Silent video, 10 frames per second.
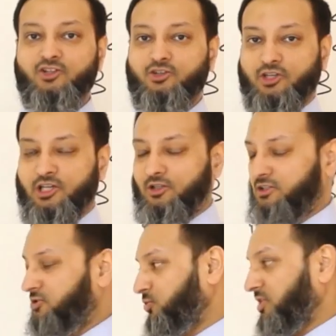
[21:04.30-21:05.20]
to
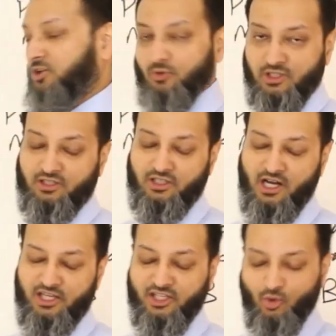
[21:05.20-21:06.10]

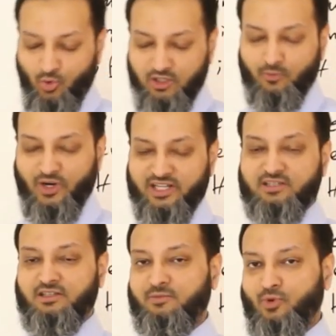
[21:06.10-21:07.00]

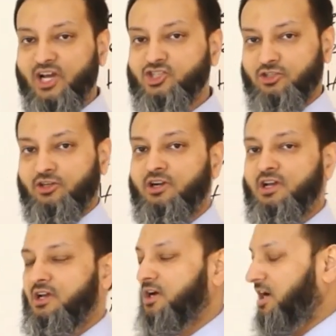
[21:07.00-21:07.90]
equilibrate the pressure
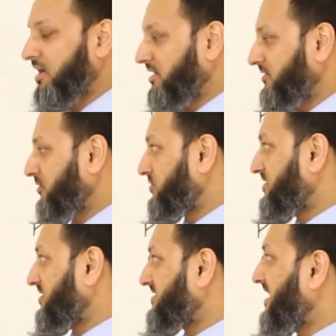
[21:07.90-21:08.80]
in their
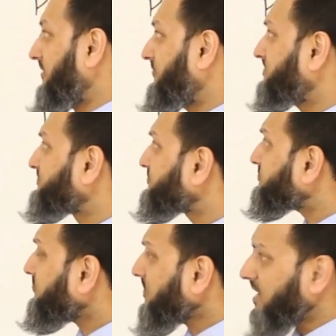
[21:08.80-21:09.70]
CSF,
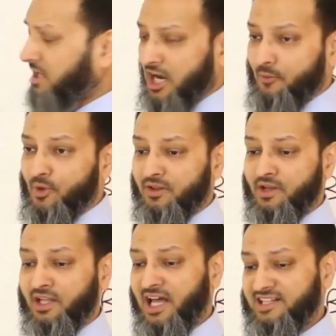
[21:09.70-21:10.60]

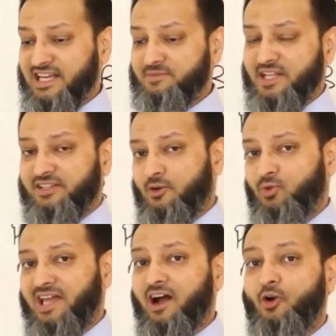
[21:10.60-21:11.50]
a lot of times then they
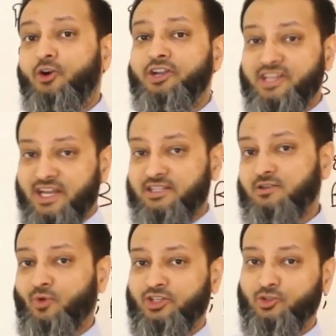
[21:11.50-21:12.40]
will not
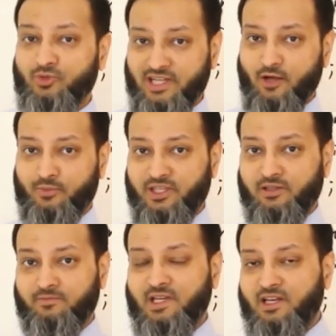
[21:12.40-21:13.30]
herniate when you do the
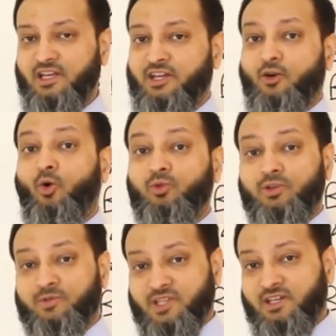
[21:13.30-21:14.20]
LP. In
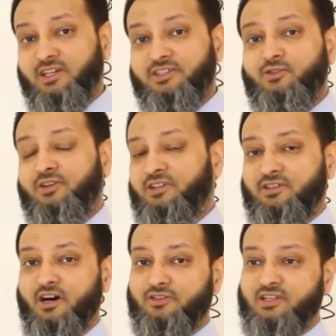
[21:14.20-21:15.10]
older kids or in
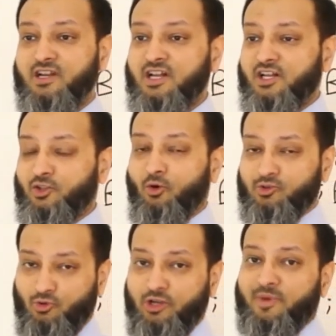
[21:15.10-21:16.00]
adults, you
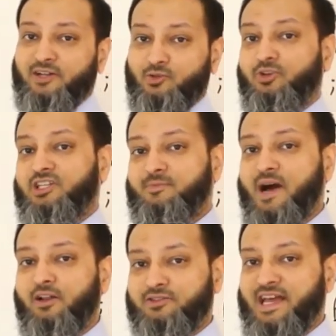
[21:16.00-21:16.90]
always worry about doing a
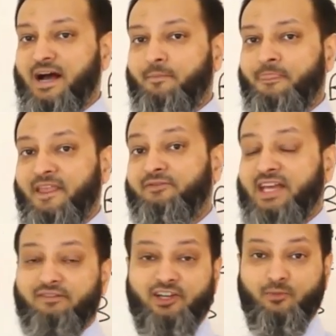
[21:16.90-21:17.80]
spinal tap if they
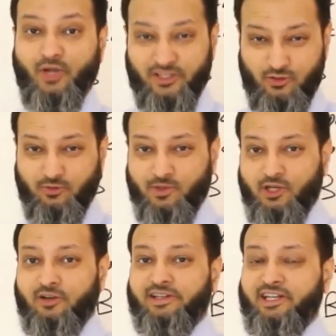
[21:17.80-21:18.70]
have like a brain
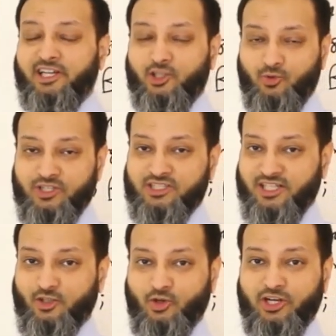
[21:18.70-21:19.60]
tumor and an increased
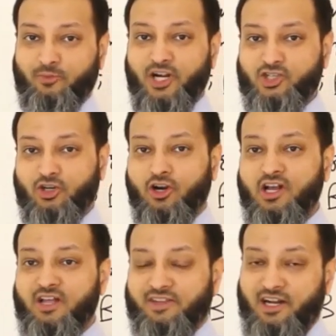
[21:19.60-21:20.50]
intracranial pressure,
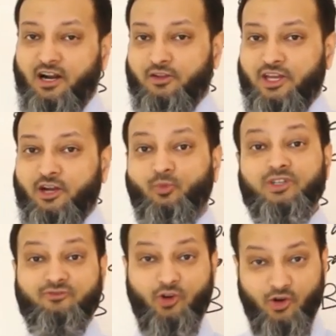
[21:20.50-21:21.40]
that are they at
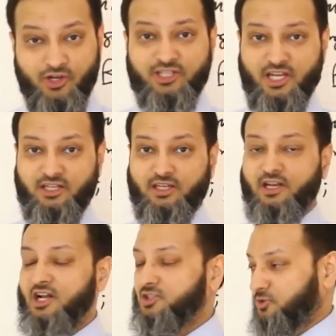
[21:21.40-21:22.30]
risk for herniating.
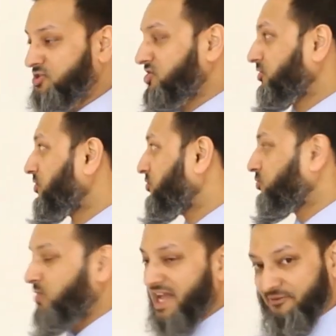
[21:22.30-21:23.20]
So children
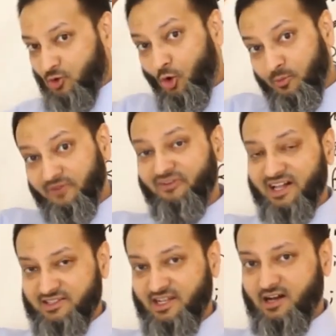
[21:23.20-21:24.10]
who have an open
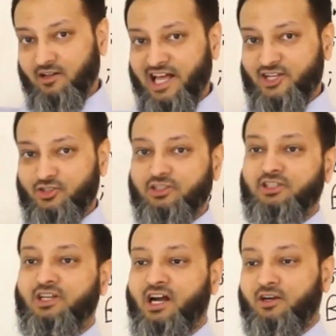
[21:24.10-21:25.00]
fontanelle
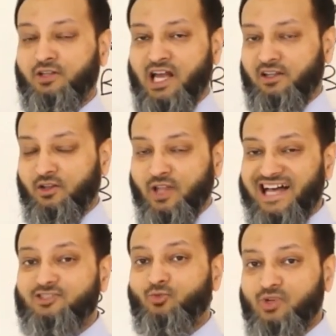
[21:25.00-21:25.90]
actually are at
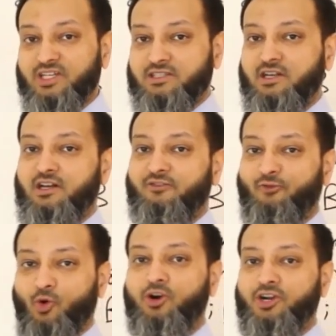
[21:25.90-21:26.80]
less risk
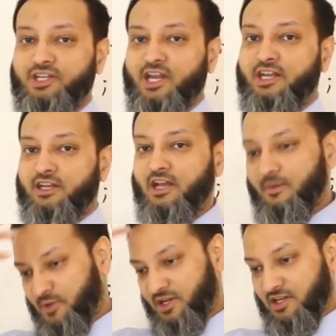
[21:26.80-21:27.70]
for herniating
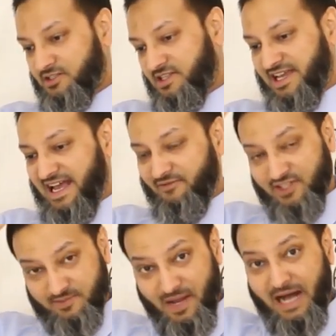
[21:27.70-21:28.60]
because they have
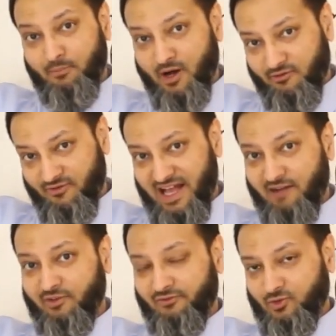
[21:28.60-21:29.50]
this pop-off
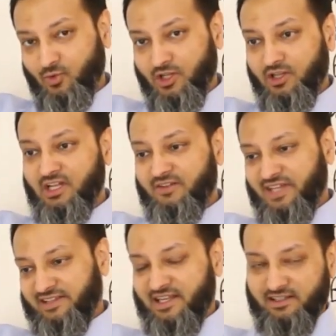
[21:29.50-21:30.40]
valve, if you will,
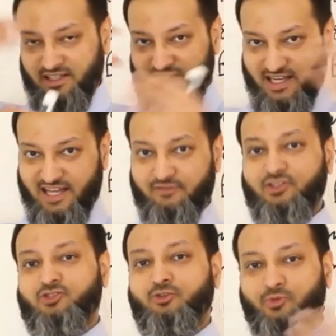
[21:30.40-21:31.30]
that then can kind of
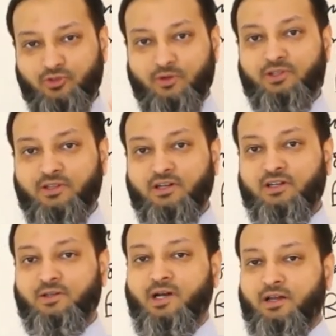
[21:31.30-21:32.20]
distribute
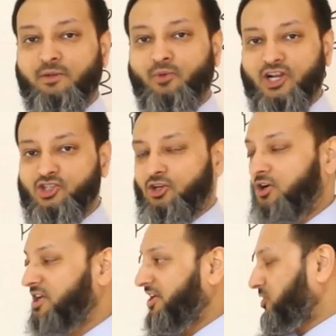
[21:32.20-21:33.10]
the pressure
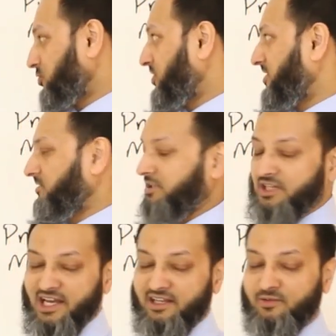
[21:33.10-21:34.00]
intracranially
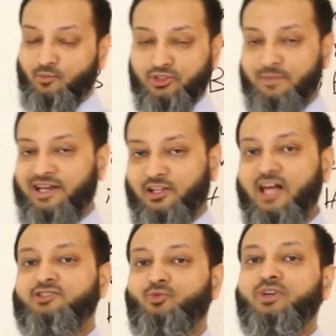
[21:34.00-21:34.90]
and put them at
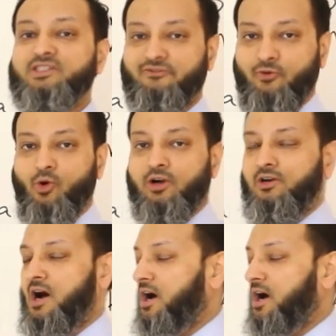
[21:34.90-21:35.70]
less risk for